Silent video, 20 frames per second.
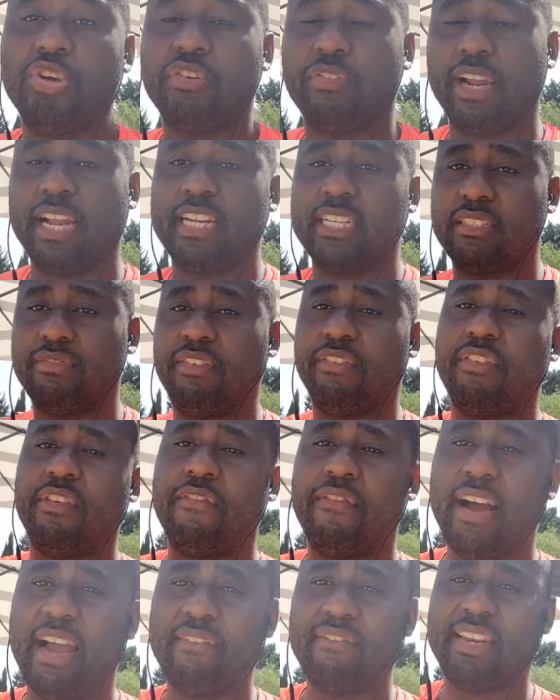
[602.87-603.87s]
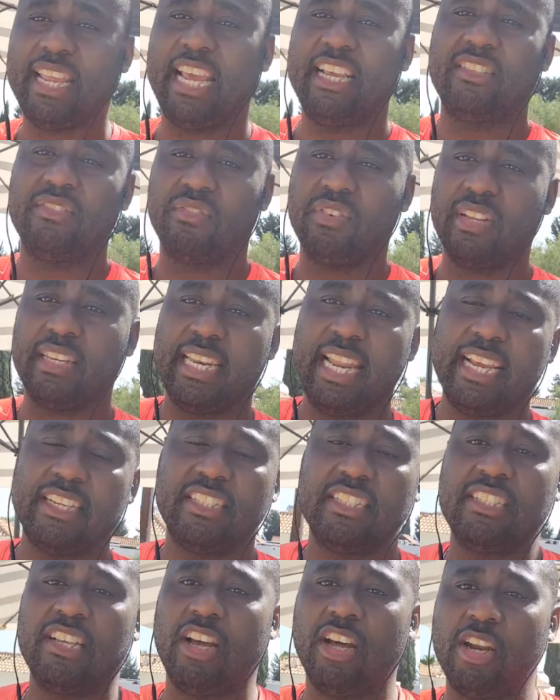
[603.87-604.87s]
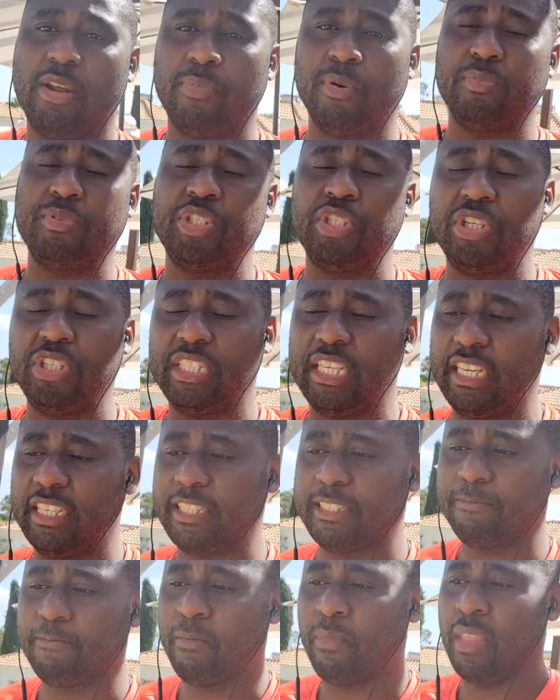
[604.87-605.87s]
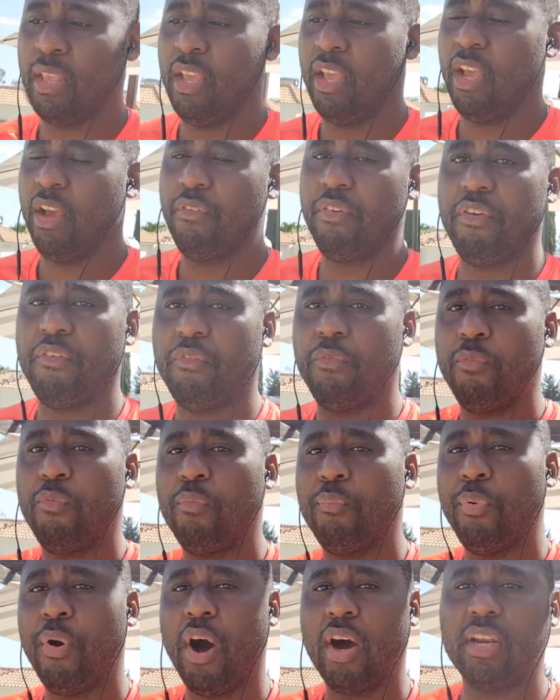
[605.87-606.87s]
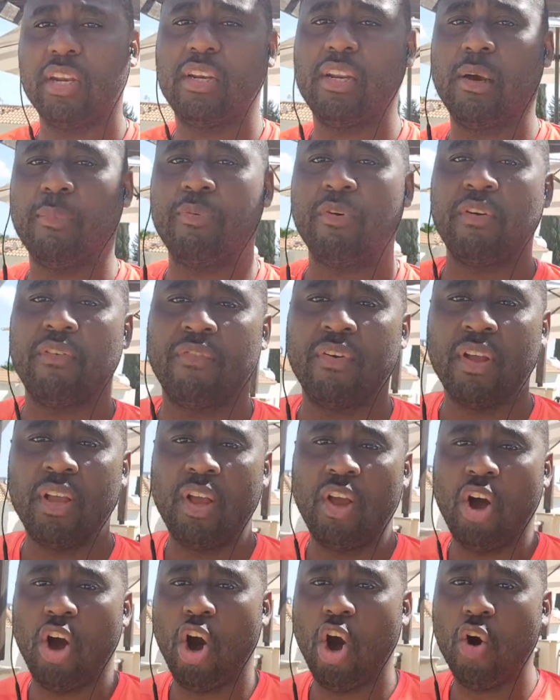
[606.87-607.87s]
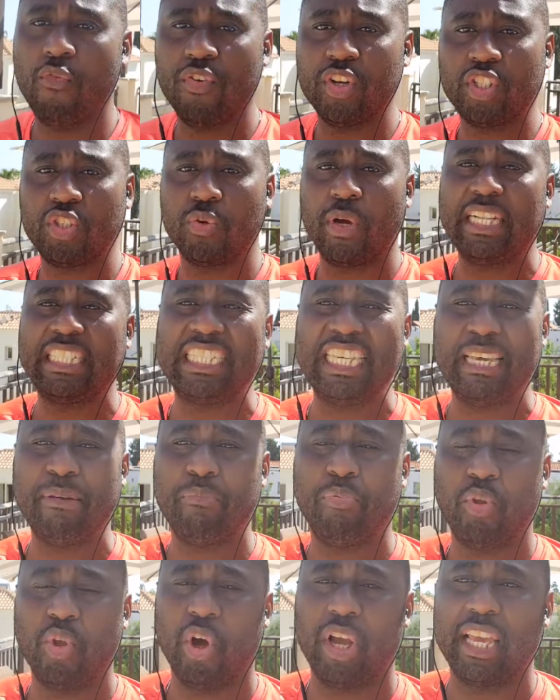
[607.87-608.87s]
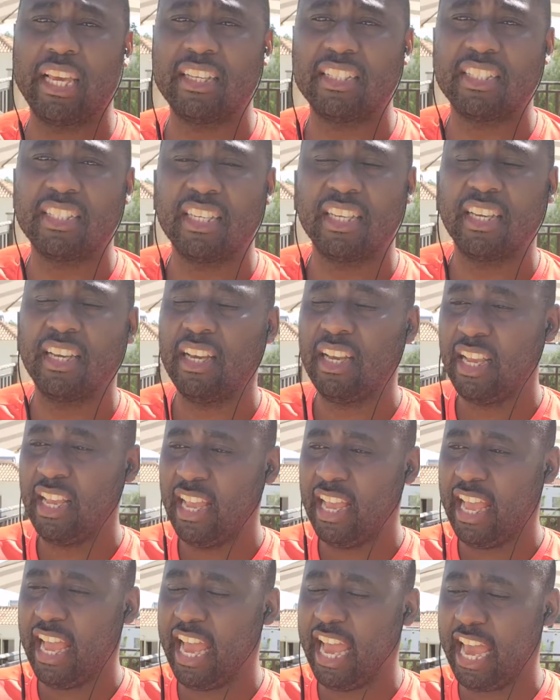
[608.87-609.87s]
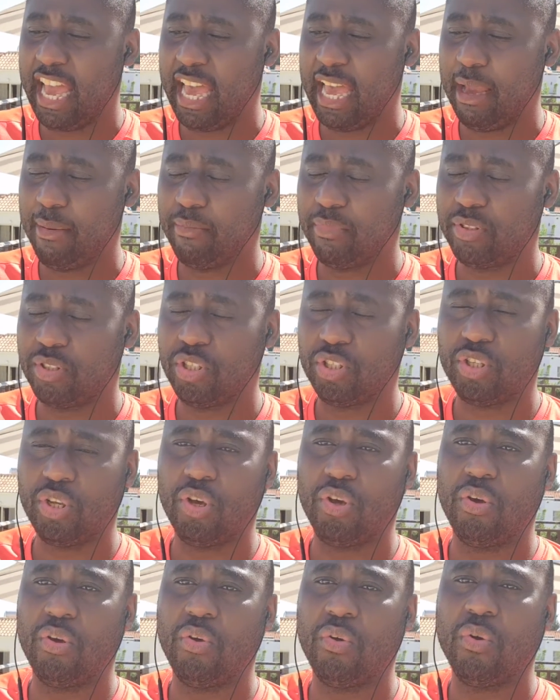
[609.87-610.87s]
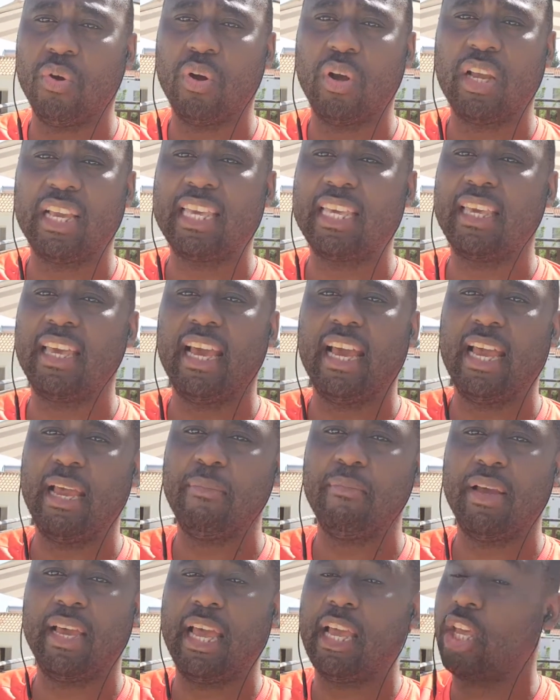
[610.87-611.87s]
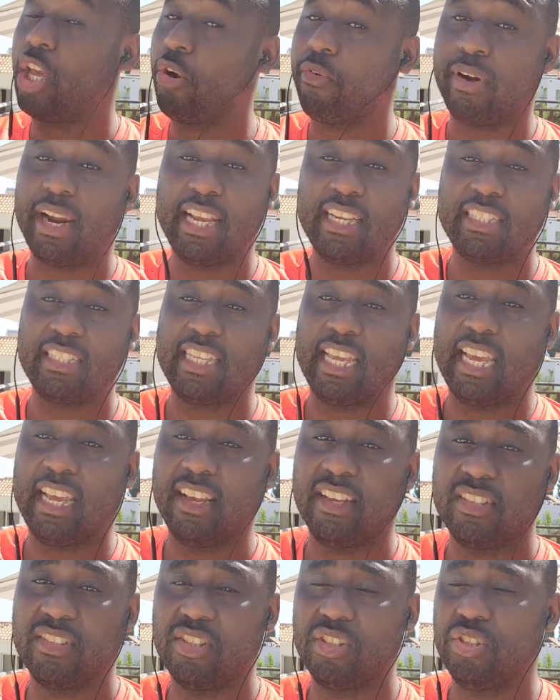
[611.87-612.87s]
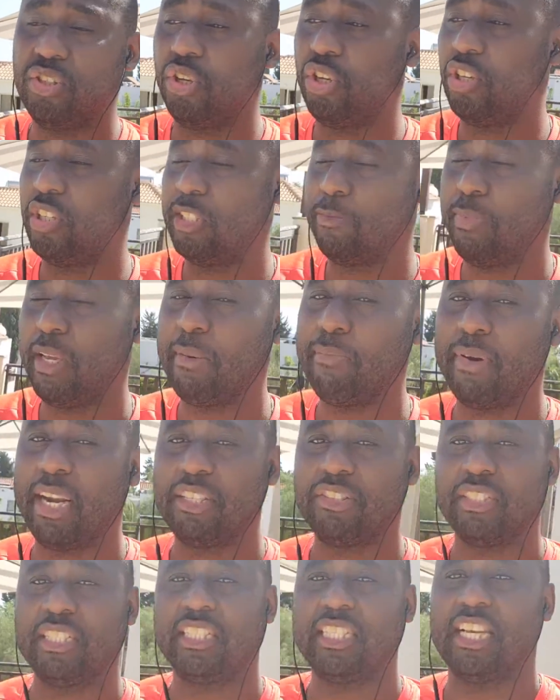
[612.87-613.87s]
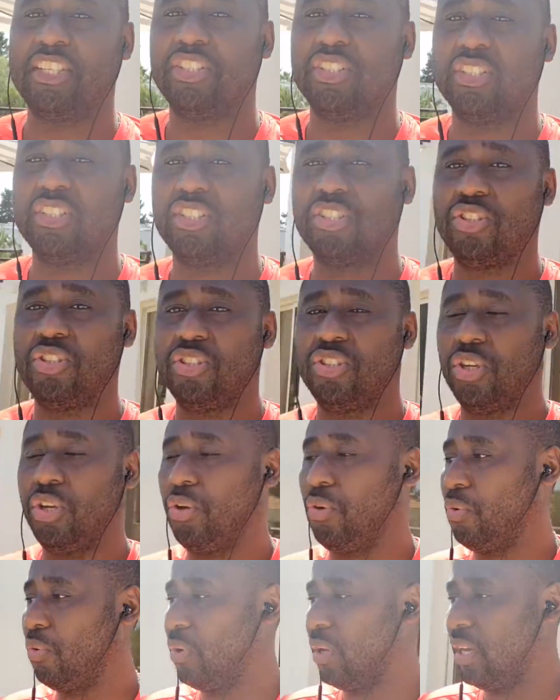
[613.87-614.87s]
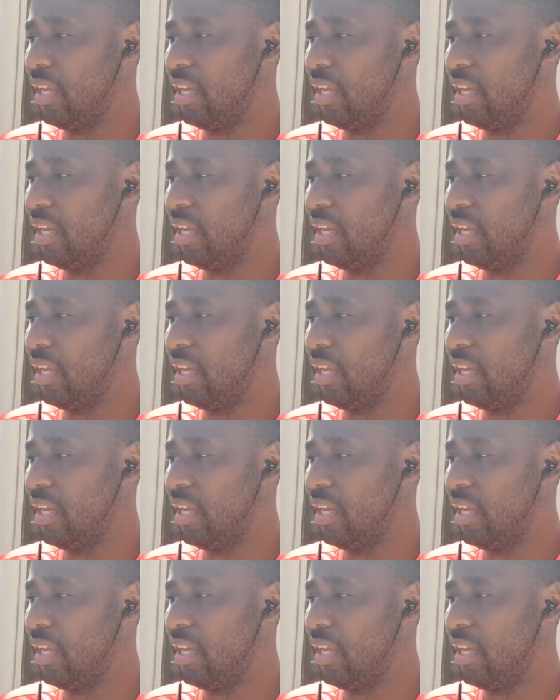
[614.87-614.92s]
create this 55 days of connections and other opportunities. We've partnered up with over 20 employers to do a careers day, to do speed mentoring sessions, to do